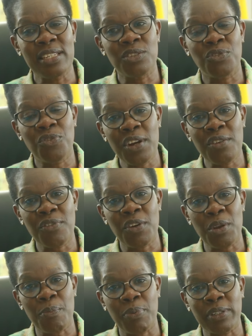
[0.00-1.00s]
is very,
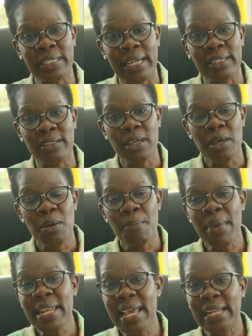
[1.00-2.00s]
very important.
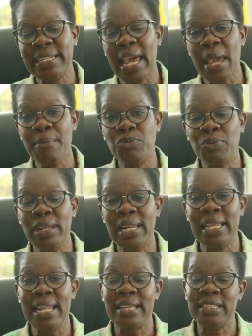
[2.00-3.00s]
Many are times
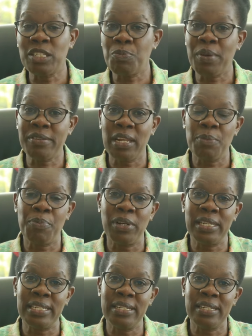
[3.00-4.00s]
when leaders, especially
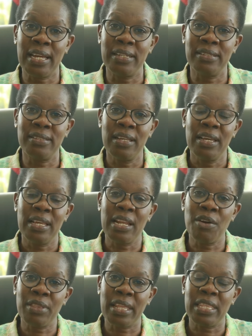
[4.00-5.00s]
politicians,
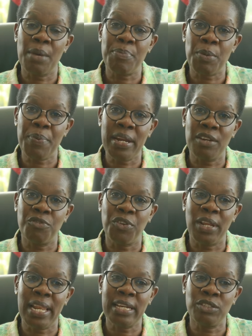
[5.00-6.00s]
now that they're preparing
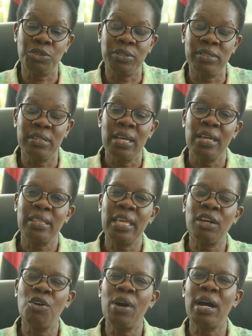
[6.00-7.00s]
for elections,
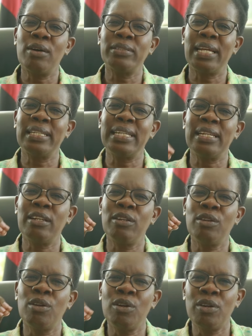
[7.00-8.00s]
they go out and tell
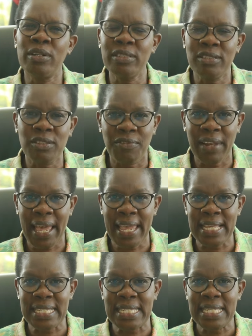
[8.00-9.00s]
lots of
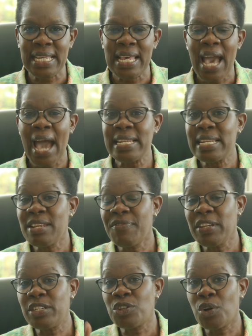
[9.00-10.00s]
lies. And yet
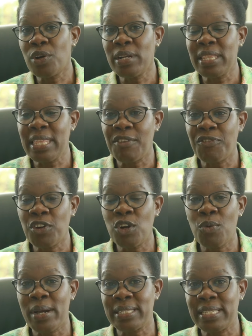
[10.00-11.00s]
if he told their
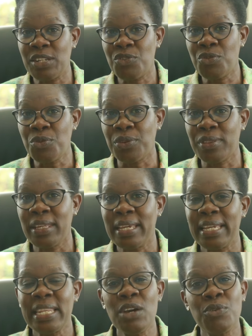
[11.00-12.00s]
followers the truth,
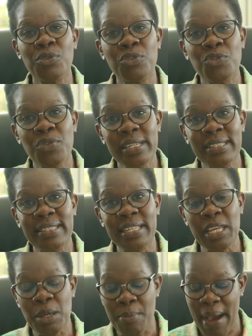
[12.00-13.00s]
they would
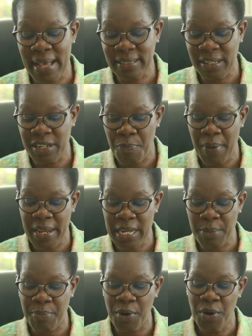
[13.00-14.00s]
trust him as a
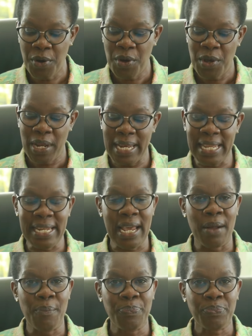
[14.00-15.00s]
dependable
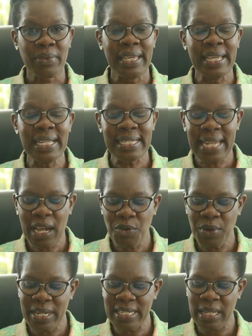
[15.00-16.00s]
leader.
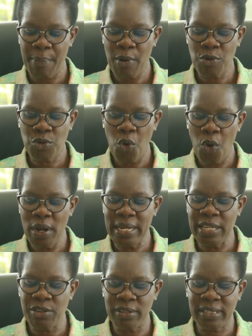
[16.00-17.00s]
Integrity is about
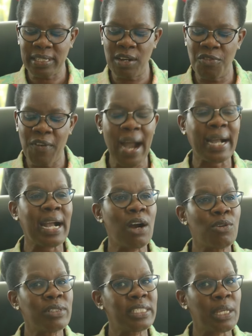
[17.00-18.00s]
holding yourself
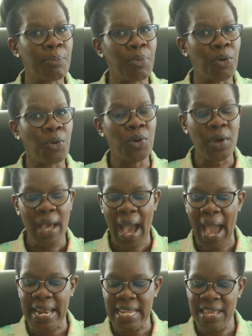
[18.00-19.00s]
accountable
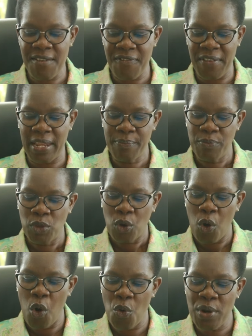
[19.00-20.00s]
and even
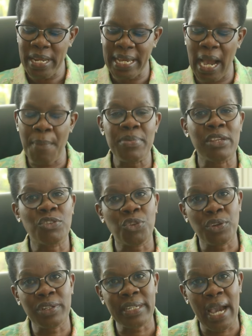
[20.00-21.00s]
owning up the
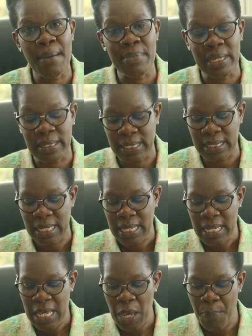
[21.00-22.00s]
shortcomings.
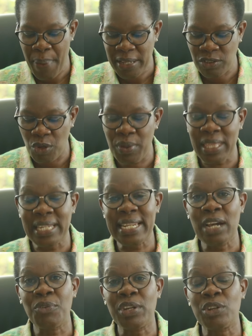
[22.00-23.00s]
A person with
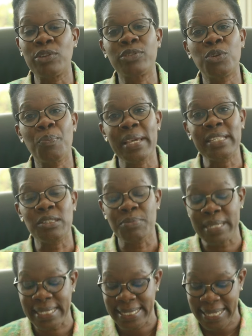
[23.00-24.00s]
integrity also makes
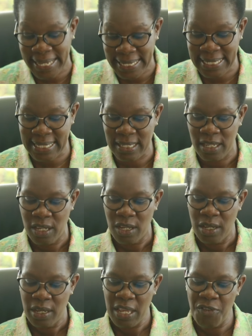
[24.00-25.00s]
mistakes.
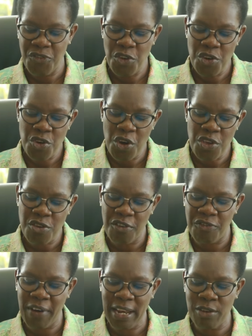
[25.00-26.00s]
If you know
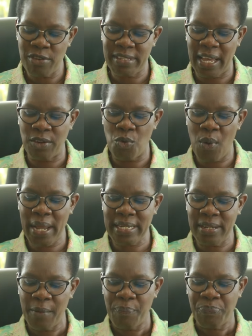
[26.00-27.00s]
your values and
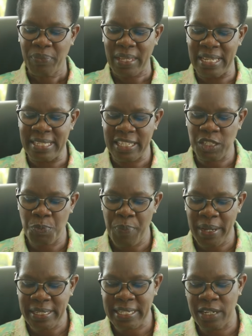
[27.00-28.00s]
what is
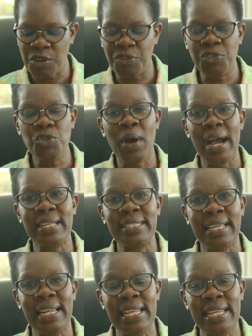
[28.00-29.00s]
expected of you
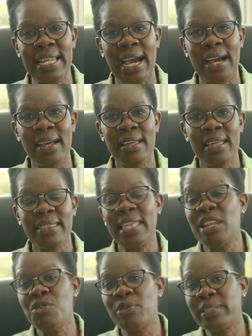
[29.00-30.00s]
as a leader,
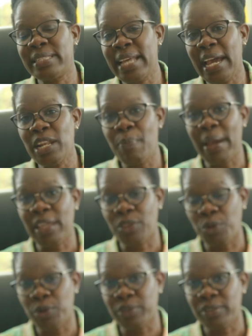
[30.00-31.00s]
then you stand by
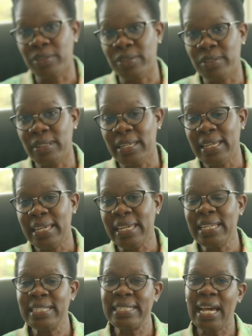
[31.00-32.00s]
those.
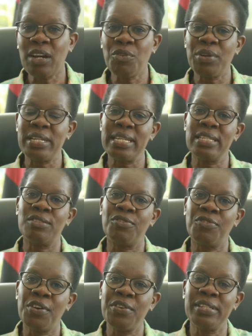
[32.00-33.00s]
Integrity is
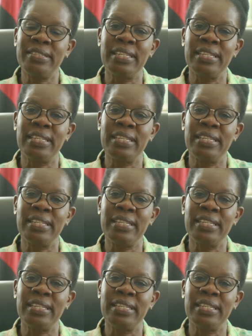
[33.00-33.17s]
very